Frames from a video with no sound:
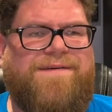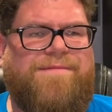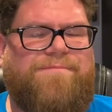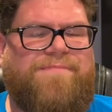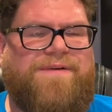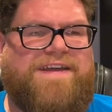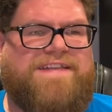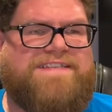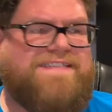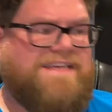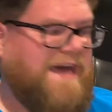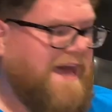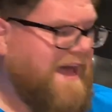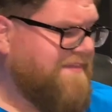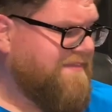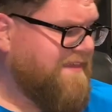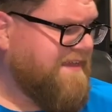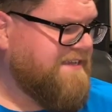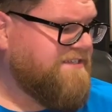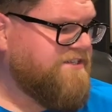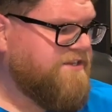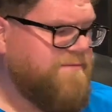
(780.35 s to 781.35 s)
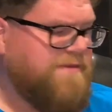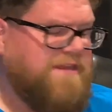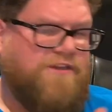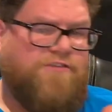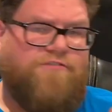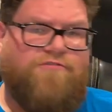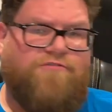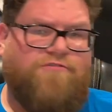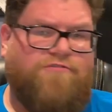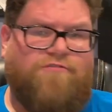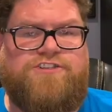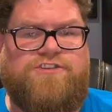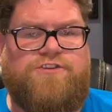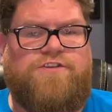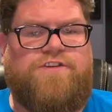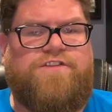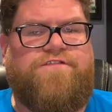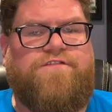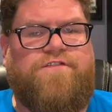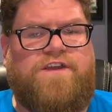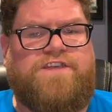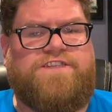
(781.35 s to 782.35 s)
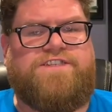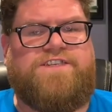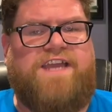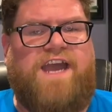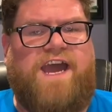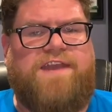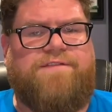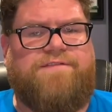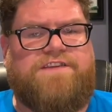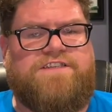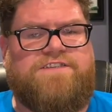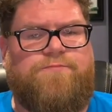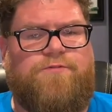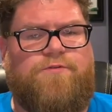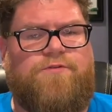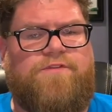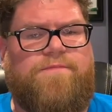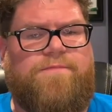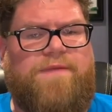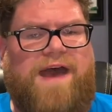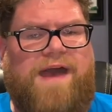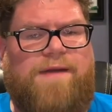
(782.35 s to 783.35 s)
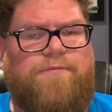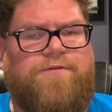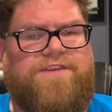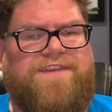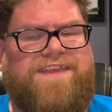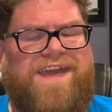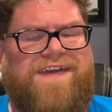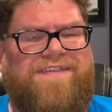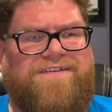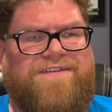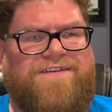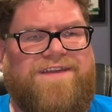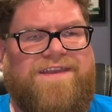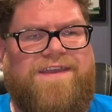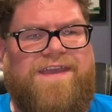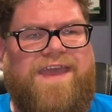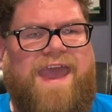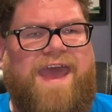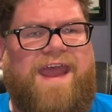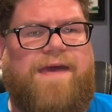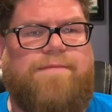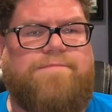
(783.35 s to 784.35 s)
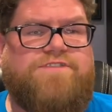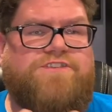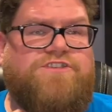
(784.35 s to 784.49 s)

But I think it's going to be a great journey for us to kind of explore the Bible together. And I'm